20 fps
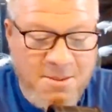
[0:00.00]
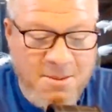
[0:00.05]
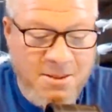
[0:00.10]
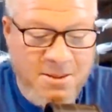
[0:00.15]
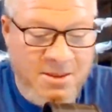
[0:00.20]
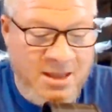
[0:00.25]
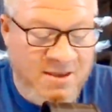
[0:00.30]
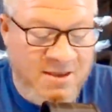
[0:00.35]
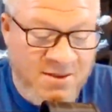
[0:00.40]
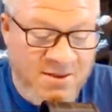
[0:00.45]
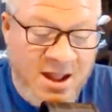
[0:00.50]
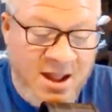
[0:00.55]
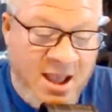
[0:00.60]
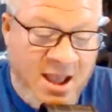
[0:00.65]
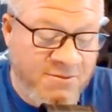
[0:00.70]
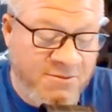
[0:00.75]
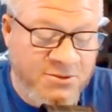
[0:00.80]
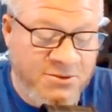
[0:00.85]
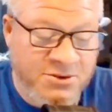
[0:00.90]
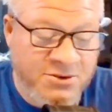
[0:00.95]
even
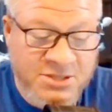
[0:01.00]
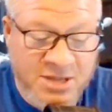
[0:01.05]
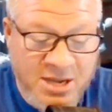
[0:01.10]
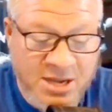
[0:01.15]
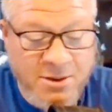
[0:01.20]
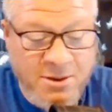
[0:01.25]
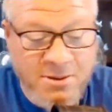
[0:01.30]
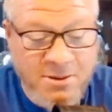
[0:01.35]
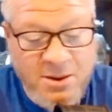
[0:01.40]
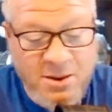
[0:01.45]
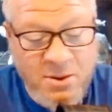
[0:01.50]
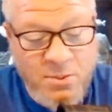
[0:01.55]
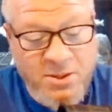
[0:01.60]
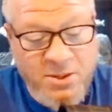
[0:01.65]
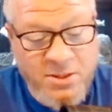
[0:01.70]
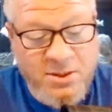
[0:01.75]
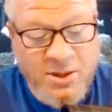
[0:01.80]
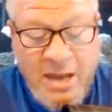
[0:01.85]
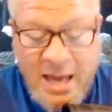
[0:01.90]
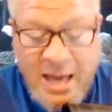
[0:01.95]
after tinkering with
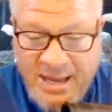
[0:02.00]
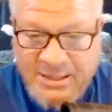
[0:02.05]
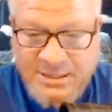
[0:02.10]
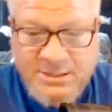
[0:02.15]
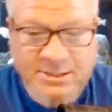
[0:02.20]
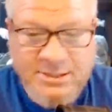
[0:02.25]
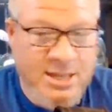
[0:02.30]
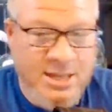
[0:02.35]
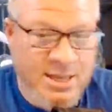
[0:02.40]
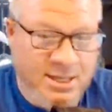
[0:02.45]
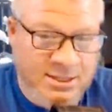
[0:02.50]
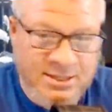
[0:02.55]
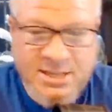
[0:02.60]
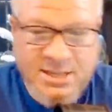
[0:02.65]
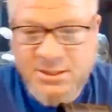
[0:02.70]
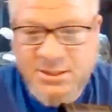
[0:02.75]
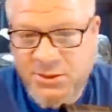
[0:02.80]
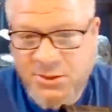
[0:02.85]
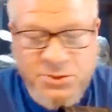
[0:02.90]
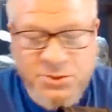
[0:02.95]
lights,
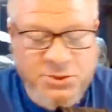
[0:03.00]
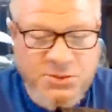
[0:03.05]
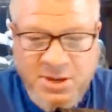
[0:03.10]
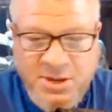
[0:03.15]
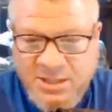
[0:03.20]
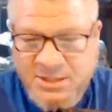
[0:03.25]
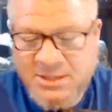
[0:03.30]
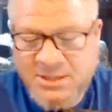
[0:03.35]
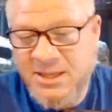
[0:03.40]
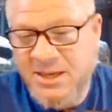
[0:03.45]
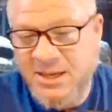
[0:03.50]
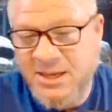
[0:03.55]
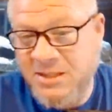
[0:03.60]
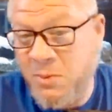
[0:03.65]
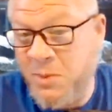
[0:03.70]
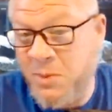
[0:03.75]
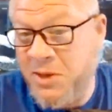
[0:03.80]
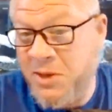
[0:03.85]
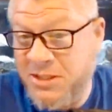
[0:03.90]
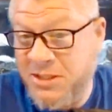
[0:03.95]
excess nutrients, things that
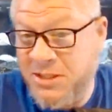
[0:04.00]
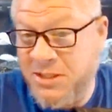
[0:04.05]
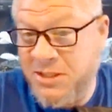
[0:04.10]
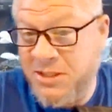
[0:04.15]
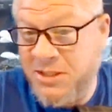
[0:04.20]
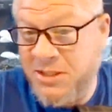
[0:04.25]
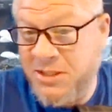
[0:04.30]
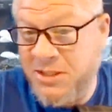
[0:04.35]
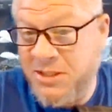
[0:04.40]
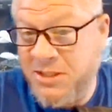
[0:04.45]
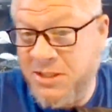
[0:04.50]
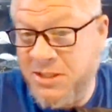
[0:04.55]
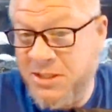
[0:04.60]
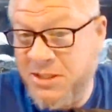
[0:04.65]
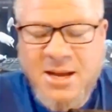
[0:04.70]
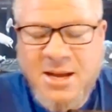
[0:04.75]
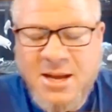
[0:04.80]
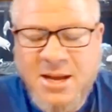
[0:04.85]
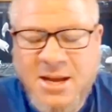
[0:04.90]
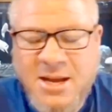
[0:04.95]
we just discussed,
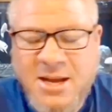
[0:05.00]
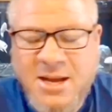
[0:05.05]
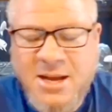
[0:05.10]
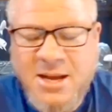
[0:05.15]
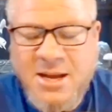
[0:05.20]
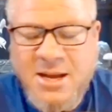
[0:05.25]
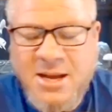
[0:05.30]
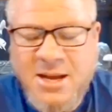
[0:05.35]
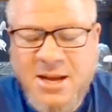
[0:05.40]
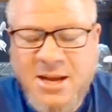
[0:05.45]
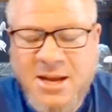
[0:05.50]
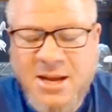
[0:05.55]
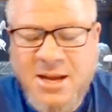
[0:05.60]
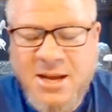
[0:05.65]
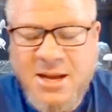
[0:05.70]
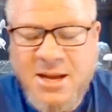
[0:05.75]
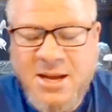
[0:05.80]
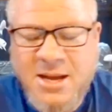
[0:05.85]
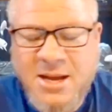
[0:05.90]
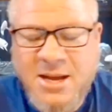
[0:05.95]
then
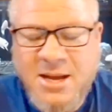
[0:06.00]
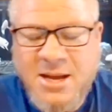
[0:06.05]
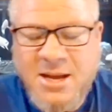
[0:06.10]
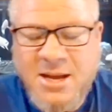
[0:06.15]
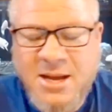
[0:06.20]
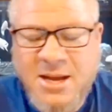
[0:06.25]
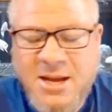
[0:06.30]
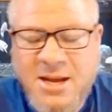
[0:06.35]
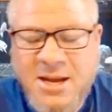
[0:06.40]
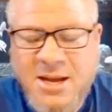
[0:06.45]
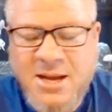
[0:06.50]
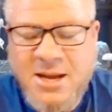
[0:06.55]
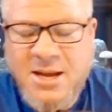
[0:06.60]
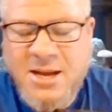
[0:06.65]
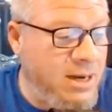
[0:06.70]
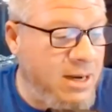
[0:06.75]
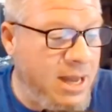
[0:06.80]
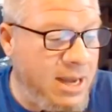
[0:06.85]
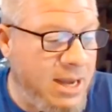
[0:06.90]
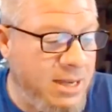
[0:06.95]
a UV
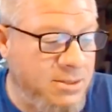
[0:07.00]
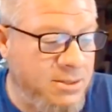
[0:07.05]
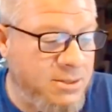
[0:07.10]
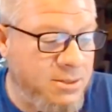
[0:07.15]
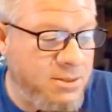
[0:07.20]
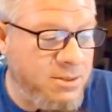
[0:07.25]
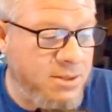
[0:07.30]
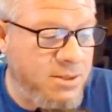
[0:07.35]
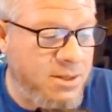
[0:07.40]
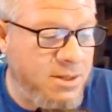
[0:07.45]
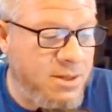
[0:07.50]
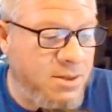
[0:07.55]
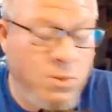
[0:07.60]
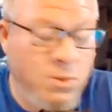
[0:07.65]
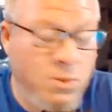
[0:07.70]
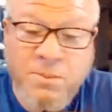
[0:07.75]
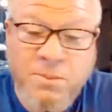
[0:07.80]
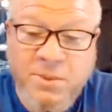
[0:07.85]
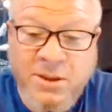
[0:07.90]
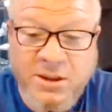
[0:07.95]
sterilizer uh,
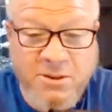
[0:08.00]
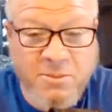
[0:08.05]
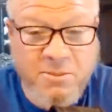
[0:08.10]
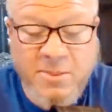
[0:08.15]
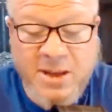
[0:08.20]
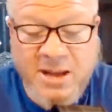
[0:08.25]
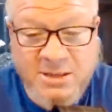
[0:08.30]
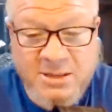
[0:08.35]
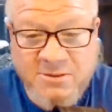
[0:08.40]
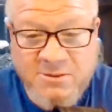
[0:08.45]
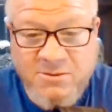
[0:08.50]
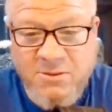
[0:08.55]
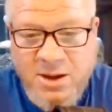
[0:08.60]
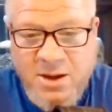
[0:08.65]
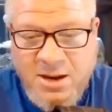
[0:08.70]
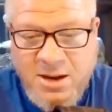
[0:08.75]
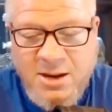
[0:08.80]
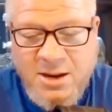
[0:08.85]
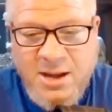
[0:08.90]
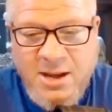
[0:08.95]
will be your best
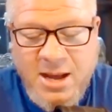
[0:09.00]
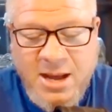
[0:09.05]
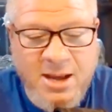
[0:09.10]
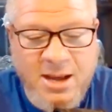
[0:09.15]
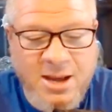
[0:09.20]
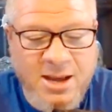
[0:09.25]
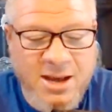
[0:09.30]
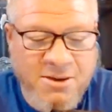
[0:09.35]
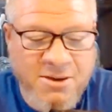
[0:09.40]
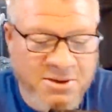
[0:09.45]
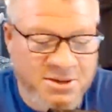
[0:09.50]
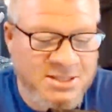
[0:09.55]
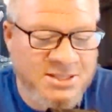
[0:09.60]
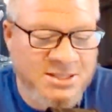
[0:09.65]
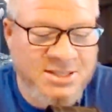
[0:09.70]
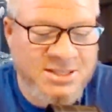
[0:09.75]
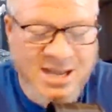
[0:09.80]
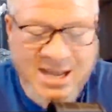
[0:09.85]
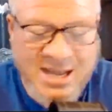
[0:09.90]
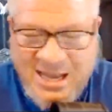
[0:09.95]
friend. I
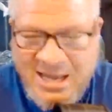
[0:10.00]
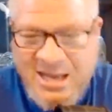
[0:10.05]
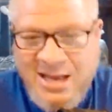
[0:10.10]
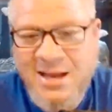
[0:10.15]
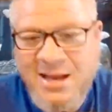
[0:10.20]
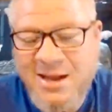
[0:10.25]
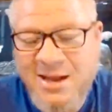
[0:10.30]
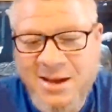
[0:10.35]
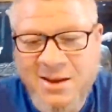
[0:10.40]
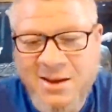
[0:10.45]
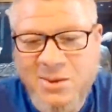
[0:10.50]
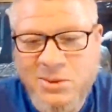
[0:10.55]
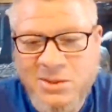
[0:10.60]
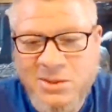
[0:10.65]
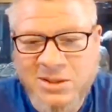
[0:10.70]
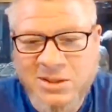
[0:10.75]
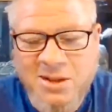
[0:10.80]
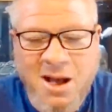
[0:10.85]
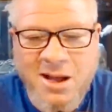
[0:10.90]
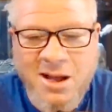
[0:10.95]
guarantee it will
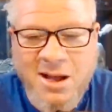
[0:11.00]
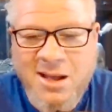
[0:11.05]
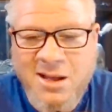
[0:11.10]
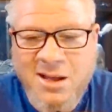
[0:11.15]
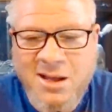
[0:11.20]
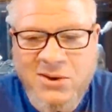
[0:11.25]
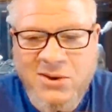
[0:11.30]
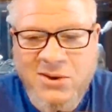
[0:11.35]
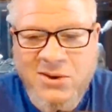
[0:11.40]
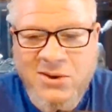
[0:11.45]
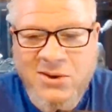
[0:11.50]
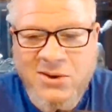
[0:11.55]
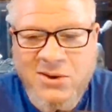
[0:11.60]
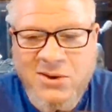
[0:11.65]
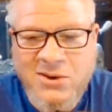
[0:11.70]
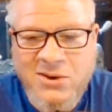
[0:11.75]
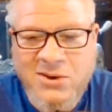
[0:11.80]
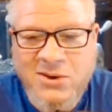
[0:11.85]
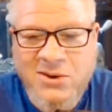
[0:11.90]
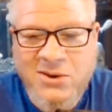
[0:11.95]
knock it in the dirt
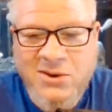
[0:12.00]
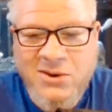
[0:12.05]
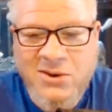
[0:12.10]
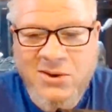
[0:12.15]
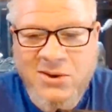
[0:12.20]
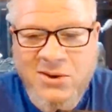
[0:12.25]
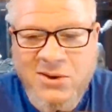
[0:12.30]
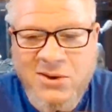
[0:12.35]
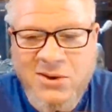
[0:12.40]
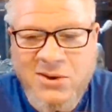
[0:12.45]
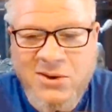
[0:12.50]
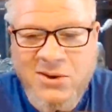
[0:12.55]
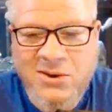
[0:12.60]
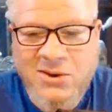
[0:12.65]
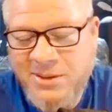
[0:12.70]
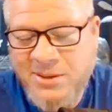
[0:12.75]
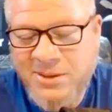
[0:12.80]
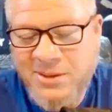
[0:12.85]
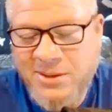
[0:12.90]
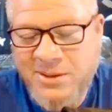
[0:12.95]
in a day or two.
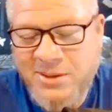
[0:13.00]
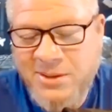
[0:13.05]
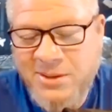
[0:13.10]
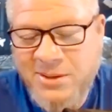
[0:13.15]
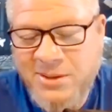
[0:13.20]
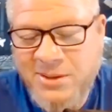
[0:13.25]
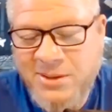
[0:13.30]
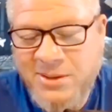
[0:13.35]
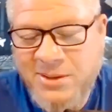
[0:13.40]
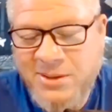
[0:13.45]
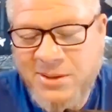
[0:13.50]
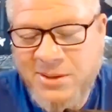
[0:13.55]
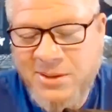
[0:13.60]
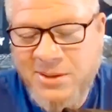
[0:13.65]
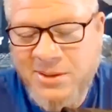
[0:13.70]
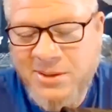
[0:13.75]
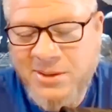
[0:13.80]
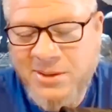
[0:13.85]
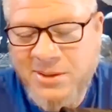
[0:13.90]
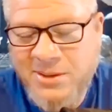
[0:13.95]
It's they're
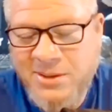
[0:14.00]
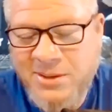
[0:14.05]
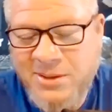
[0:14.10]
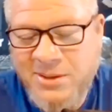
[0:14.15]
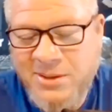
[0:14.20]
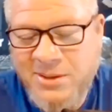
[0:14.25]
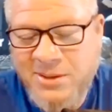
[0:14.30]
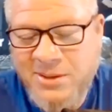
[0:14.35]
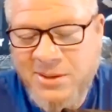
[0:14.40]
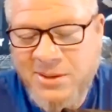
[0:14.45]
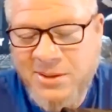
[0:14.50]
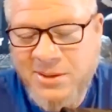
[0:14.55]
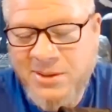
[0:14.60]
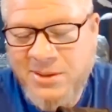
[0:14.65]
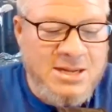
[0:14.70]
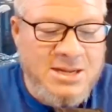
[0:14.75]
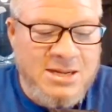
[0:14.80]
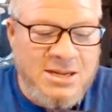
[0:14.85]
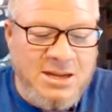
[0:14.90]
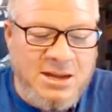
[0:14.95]
amazing. So
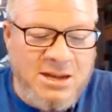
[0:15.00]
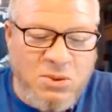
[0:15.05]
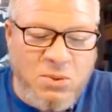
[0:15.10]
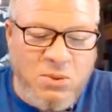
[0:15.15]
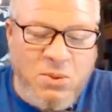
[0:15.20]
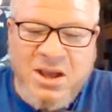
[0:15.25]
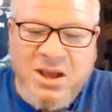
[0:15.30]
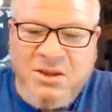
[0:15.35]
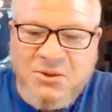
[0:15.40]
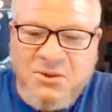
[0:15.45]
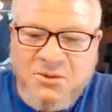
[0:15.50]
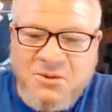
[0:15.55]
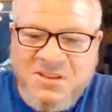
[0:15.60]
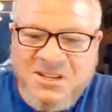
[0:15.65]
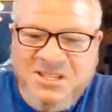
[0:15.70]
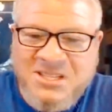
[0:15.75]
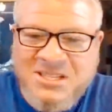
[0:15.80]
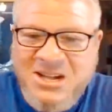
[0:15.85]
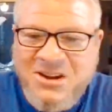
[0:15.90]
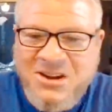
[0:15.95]
the way a UV
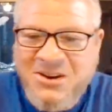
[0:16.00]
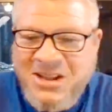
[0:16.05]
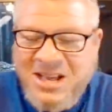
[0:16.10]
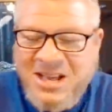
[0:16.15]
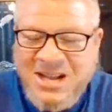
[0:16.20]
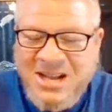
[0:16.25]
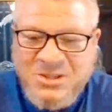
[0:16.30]
sterilizer